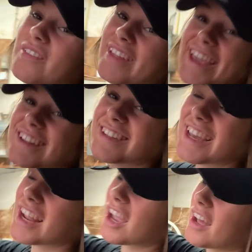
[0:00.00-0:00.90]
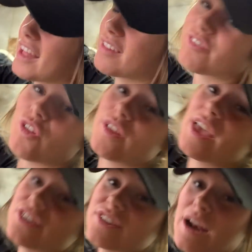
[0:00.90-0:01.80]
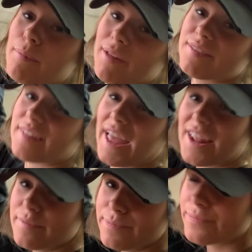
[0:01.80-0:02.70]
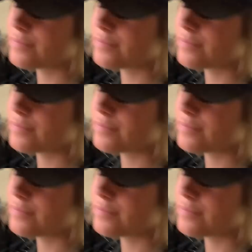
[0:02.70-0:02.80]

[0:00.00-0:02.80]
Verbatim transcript: I really get to get a good exfoliation on my skin.